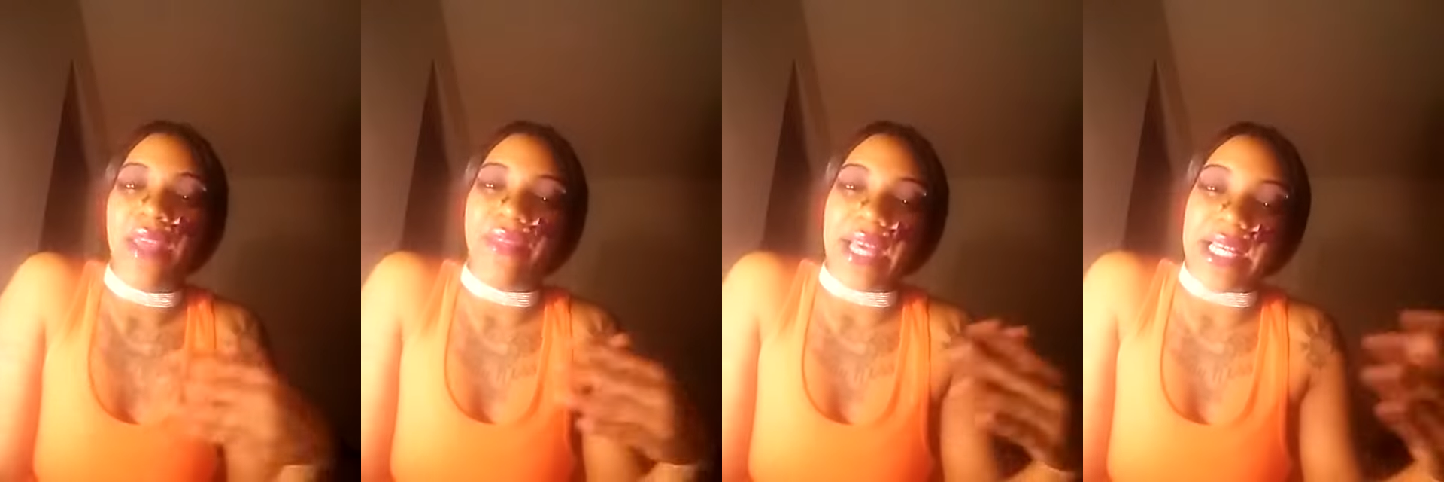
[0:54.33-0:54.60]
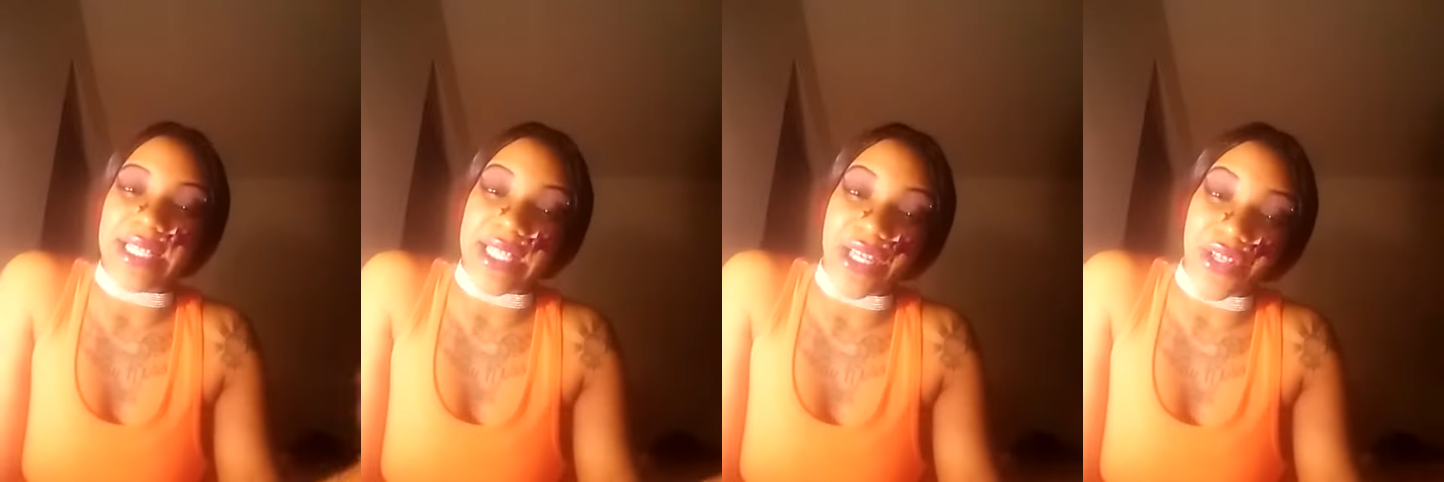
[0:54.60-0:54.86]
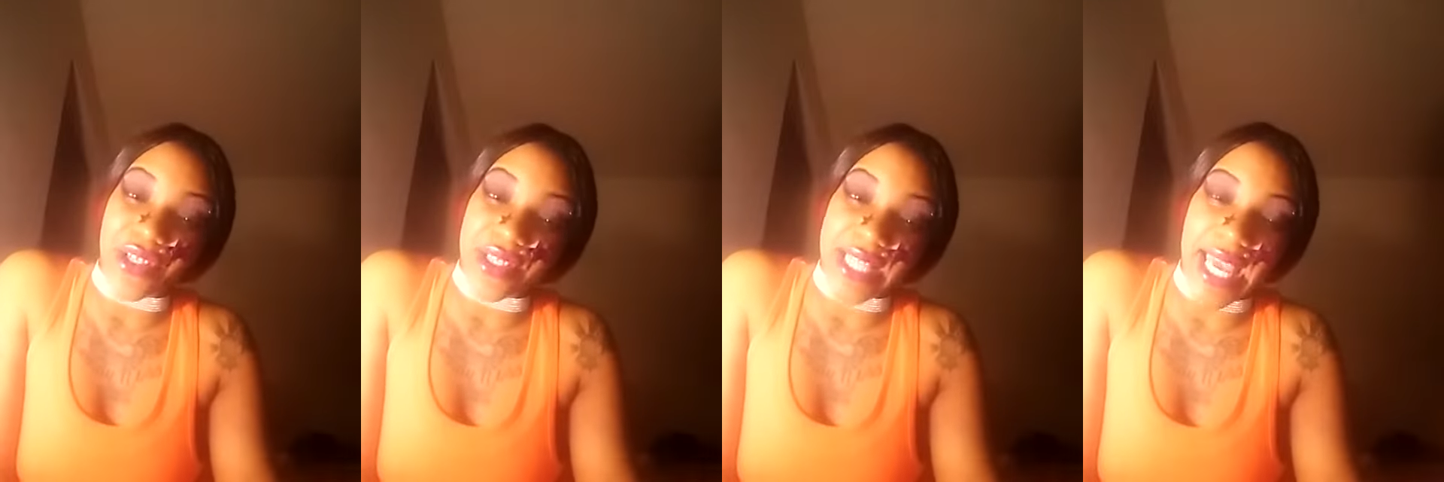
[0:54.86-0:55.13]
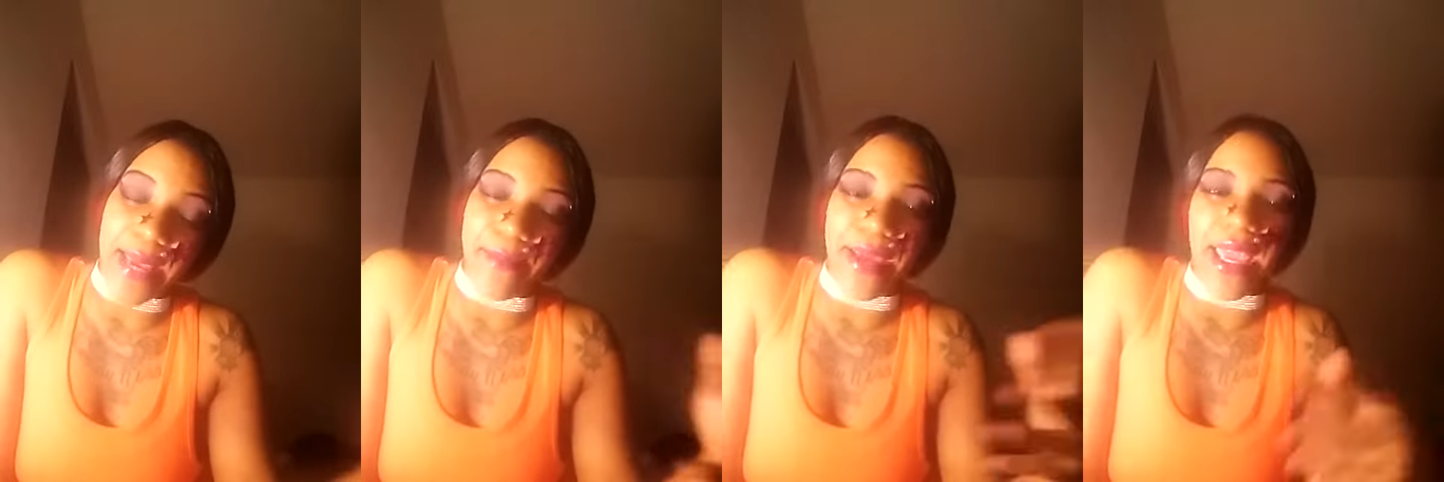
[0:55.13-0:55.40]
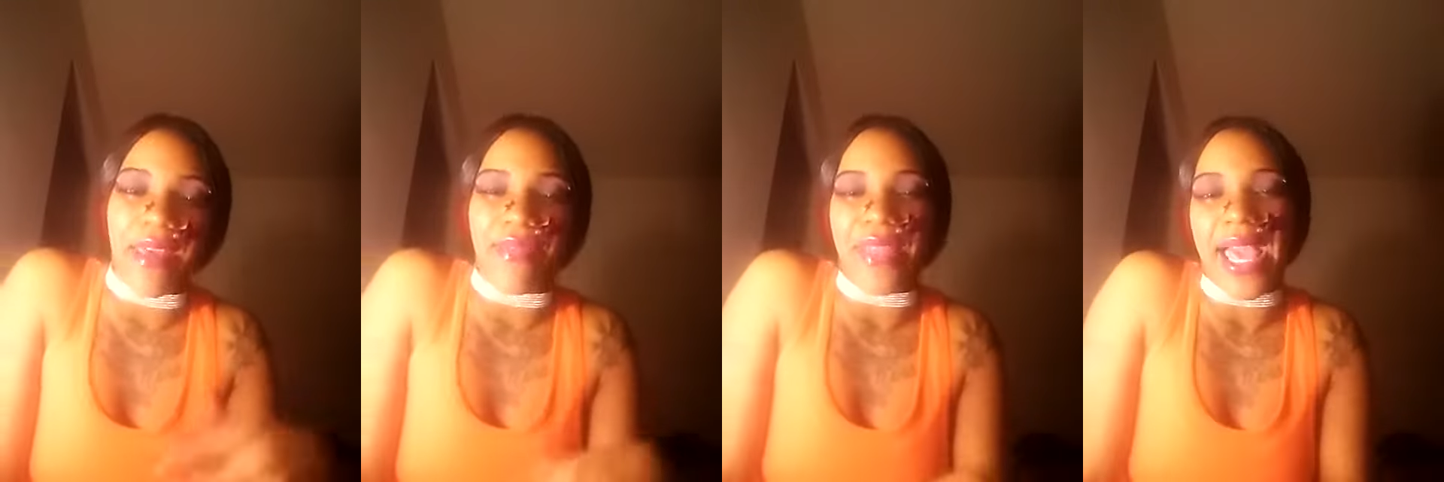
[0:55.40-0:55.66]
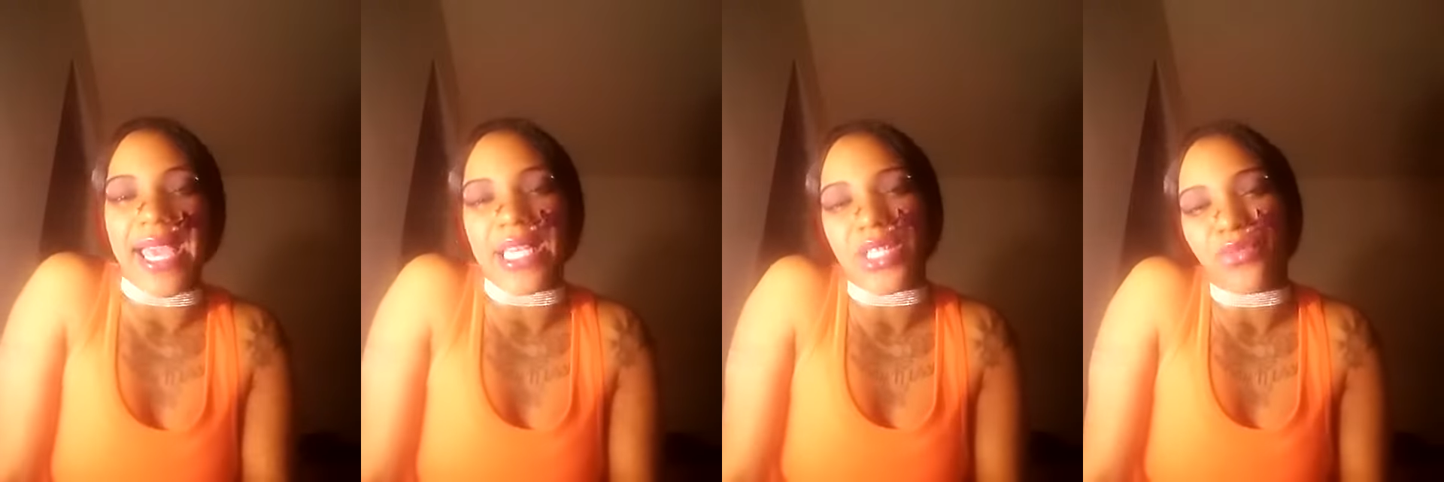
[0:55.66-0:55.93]
That's entertainment. And
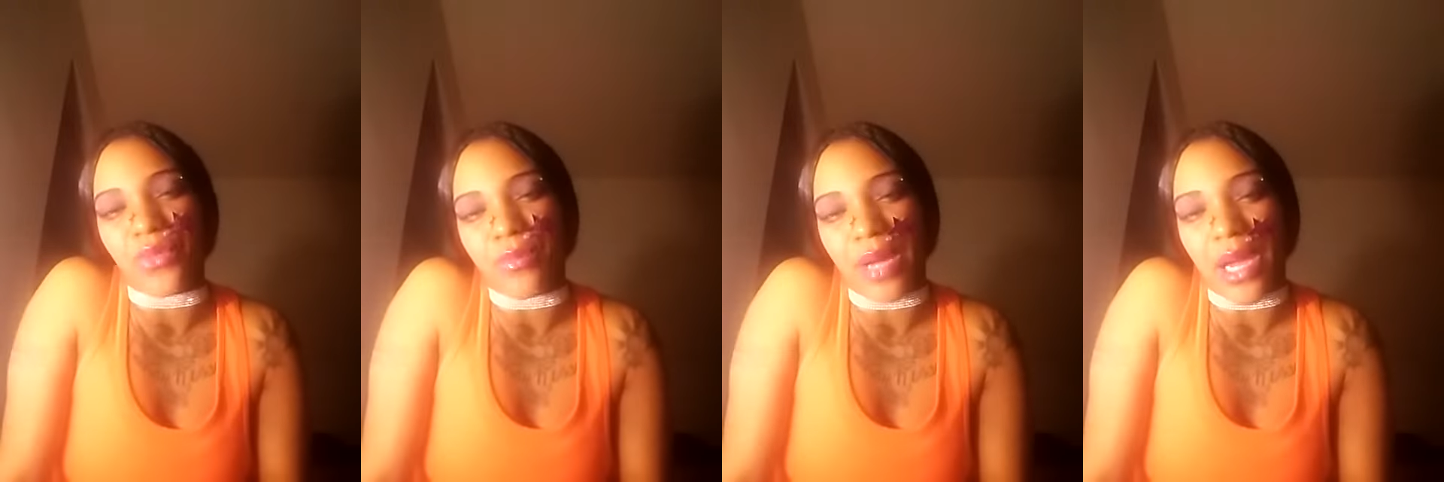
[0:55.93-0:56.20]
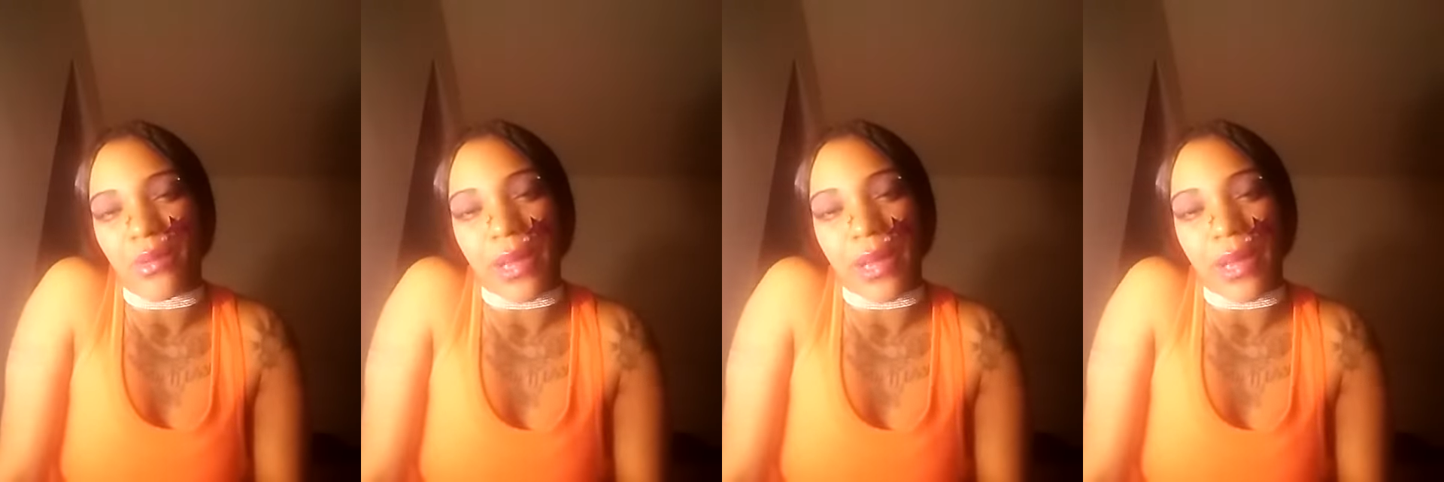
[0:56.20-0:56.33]
that is for my